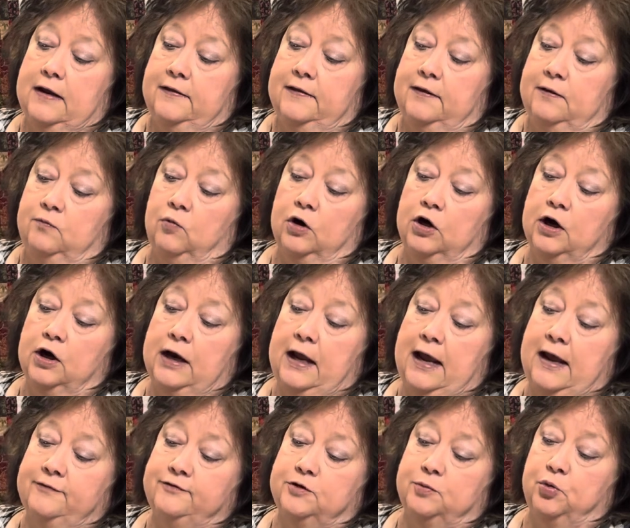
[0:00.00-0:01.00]
then we're going to
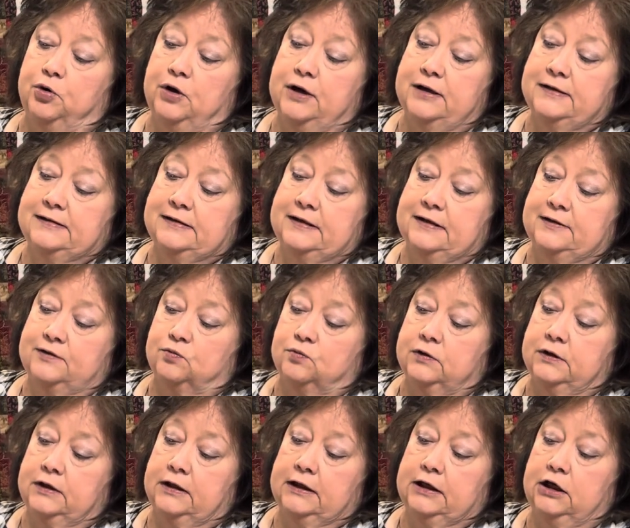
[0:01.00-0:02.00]
have to press this
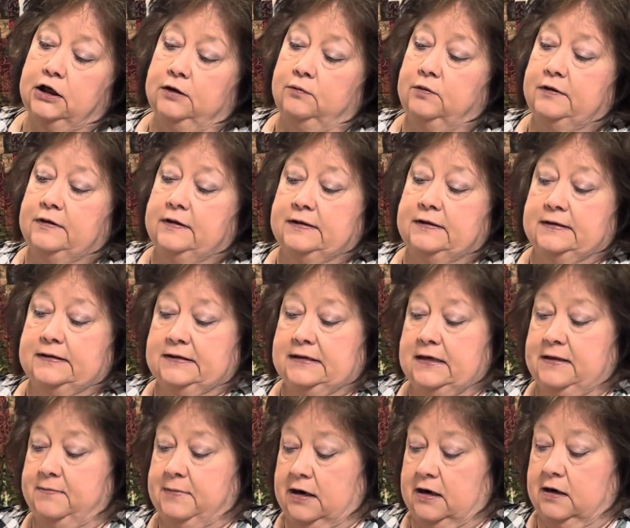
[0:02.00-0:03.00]
really good with the
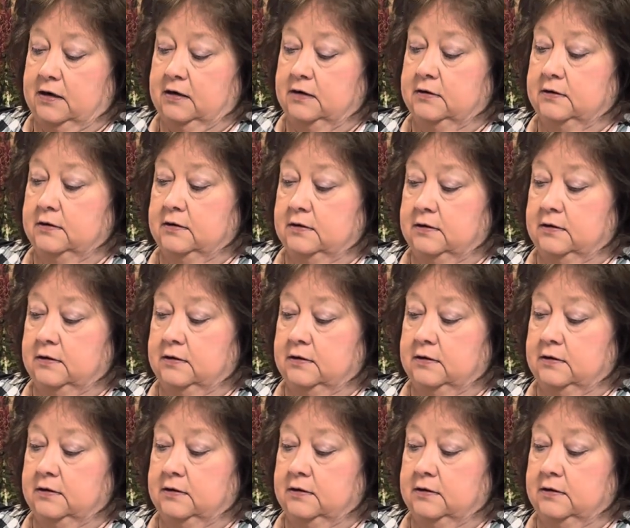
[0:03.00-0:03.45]
steam iron.